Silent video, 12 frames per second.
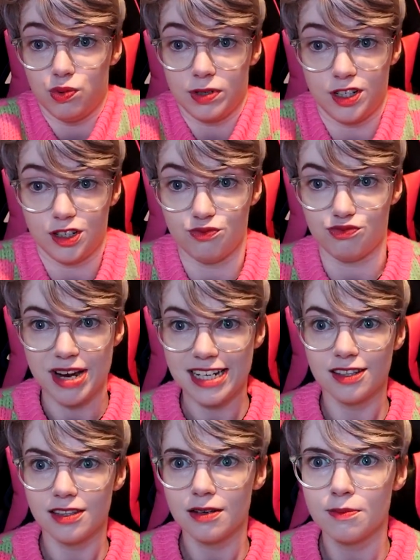just
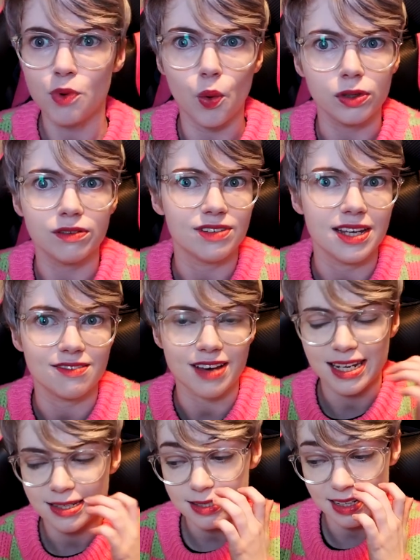written them all of the events.